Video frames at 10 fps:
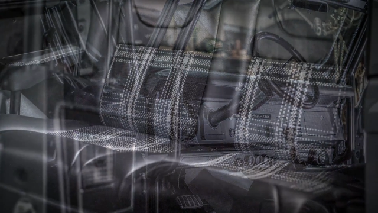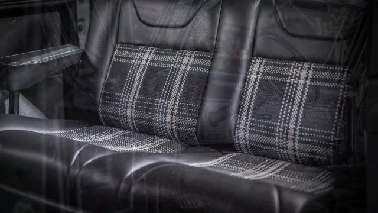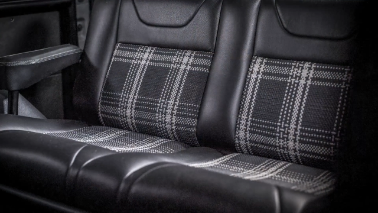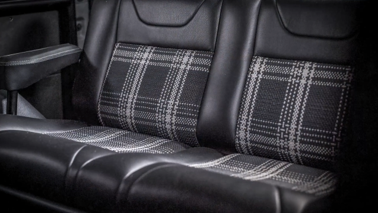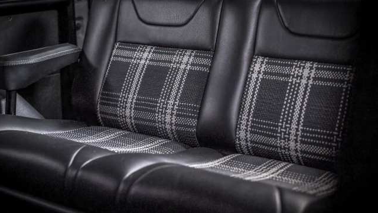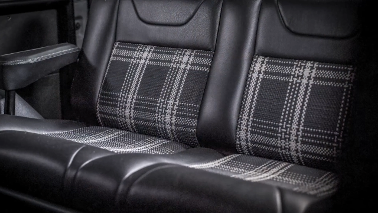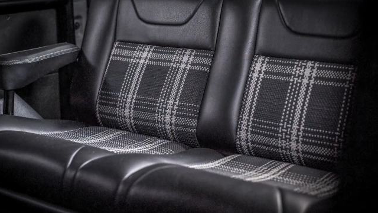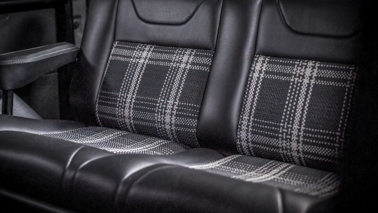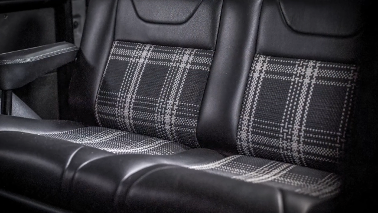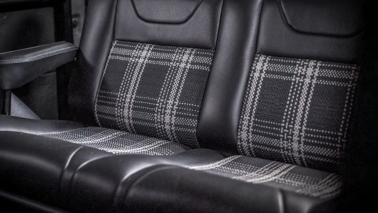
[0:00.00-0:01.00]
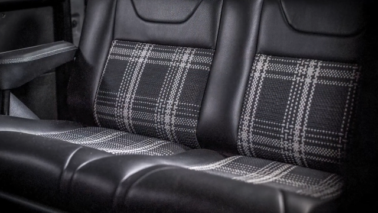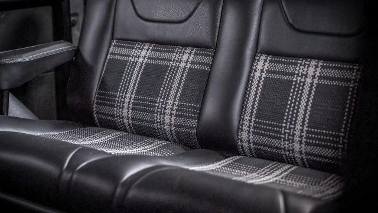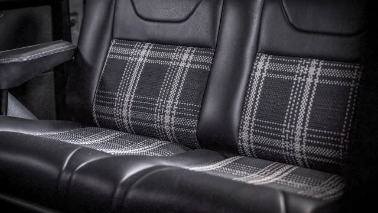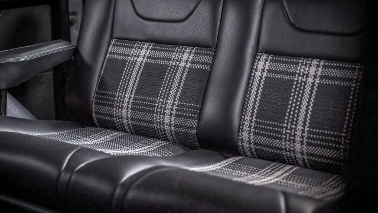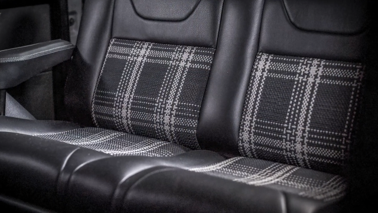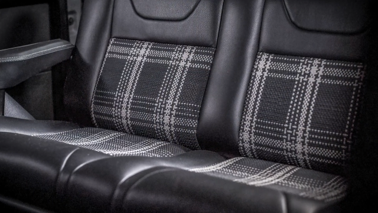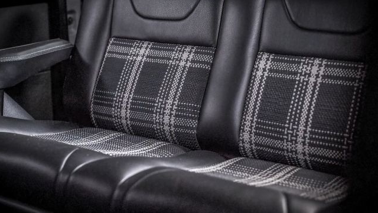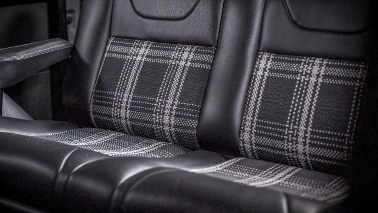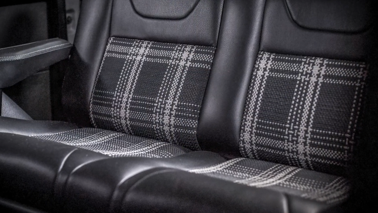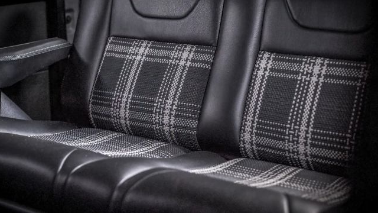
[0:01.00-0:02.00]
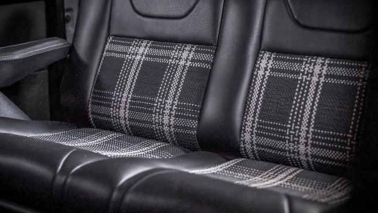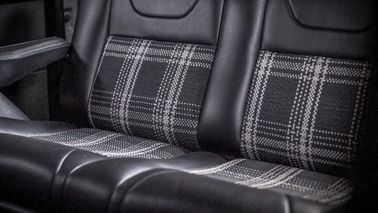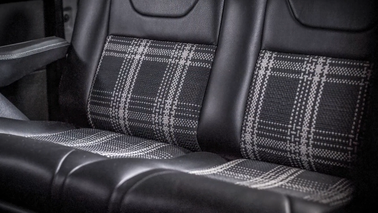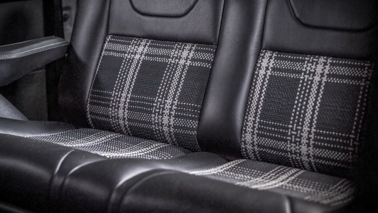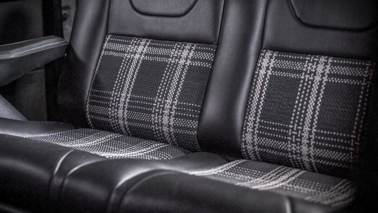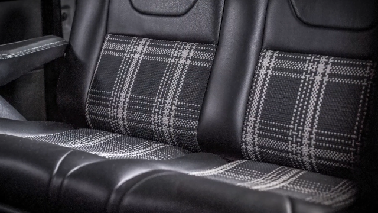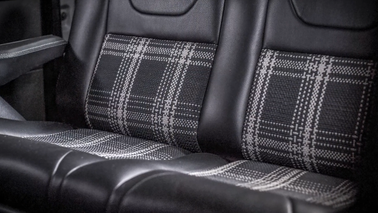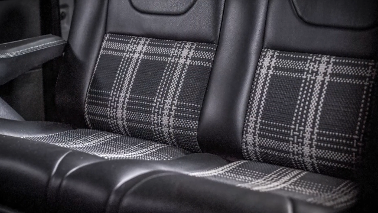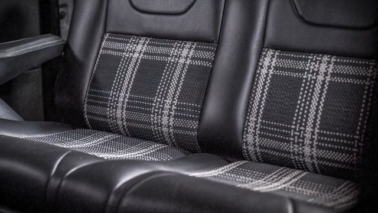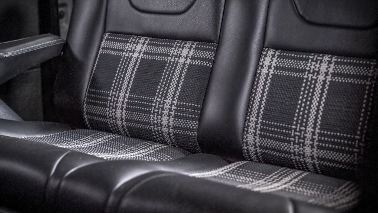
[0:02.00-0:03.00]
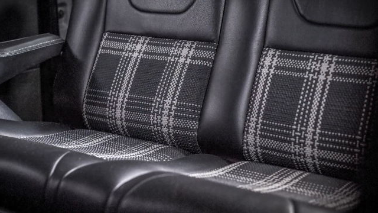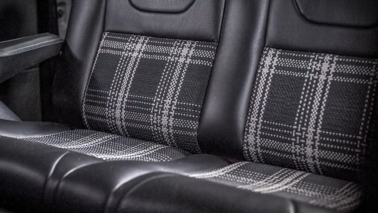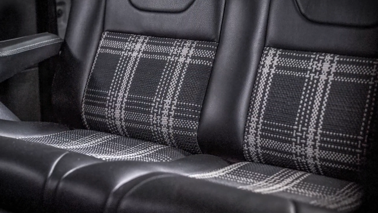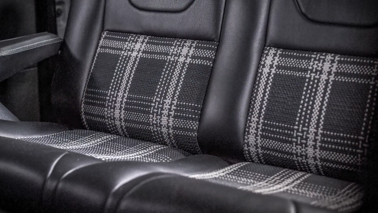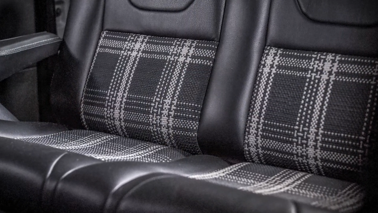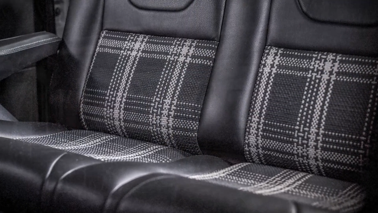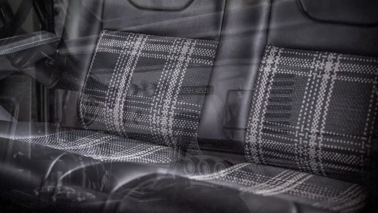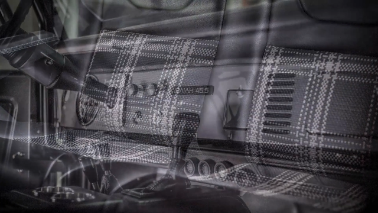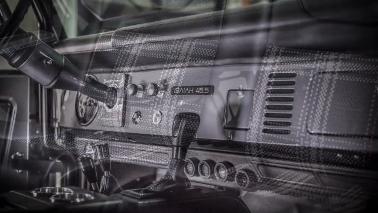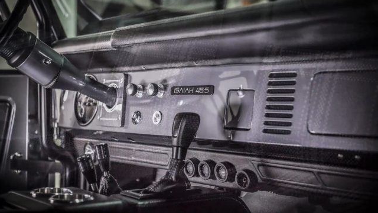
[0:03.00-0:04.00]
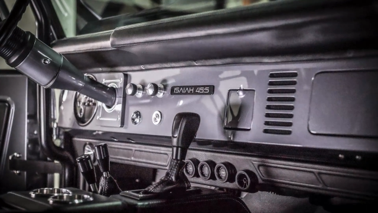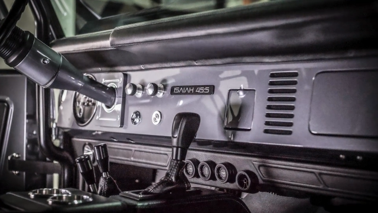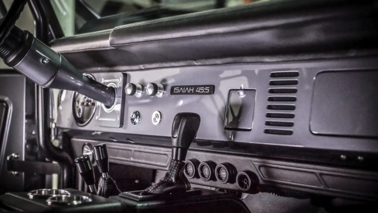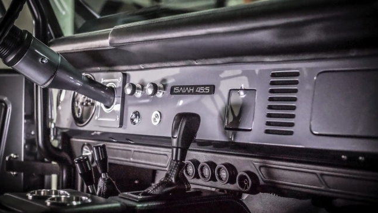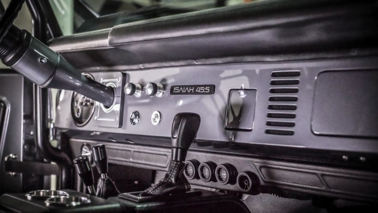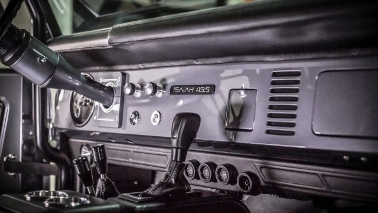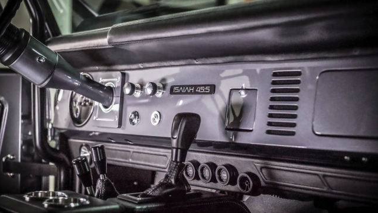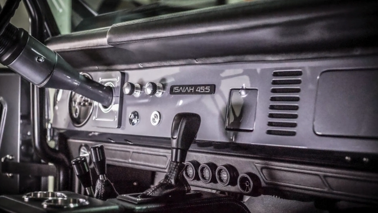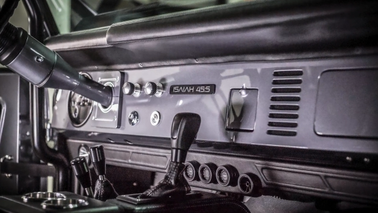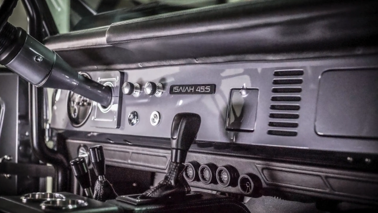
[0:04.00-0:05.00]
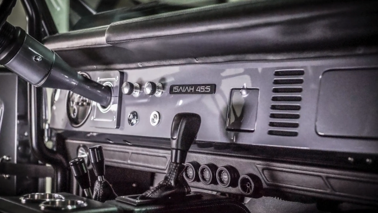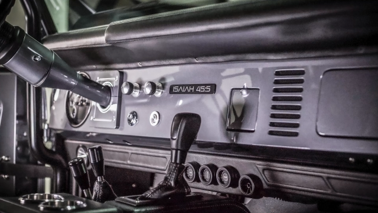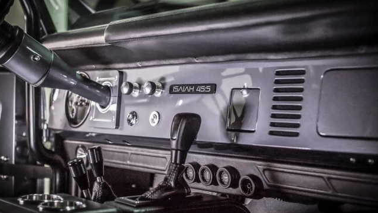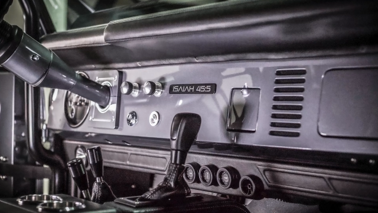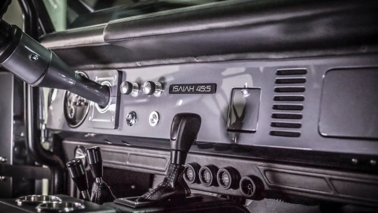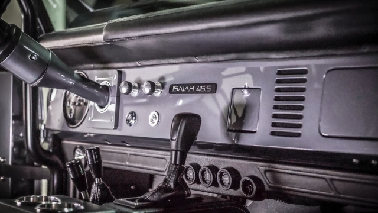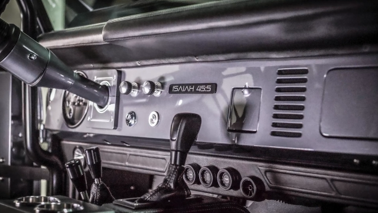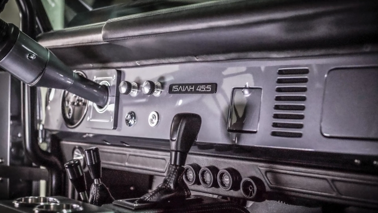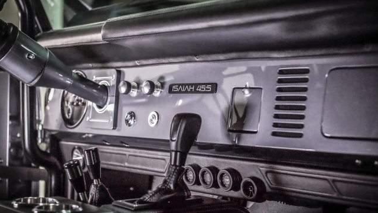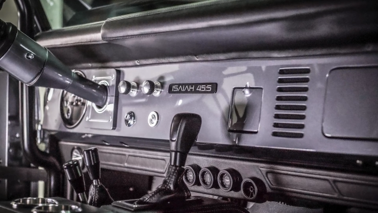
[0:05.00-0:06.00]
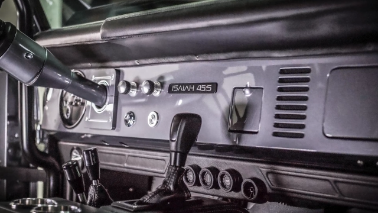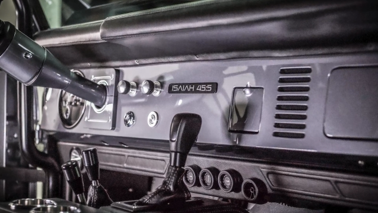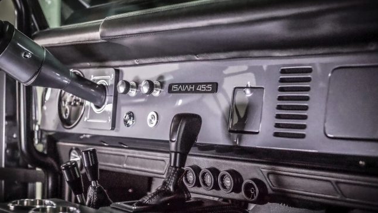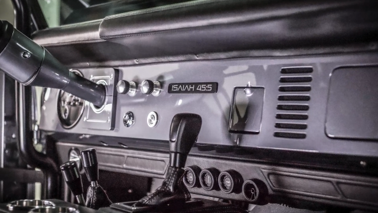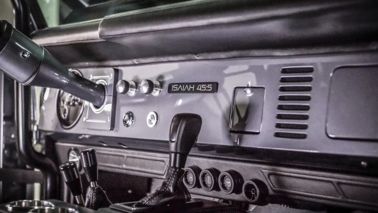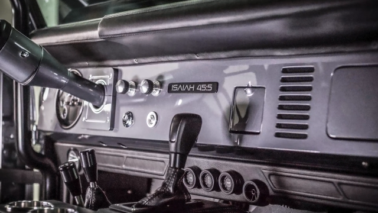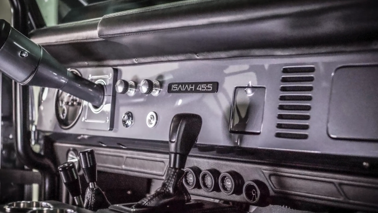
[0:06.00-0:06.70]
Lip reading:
No face is visible, so there are no lips to read.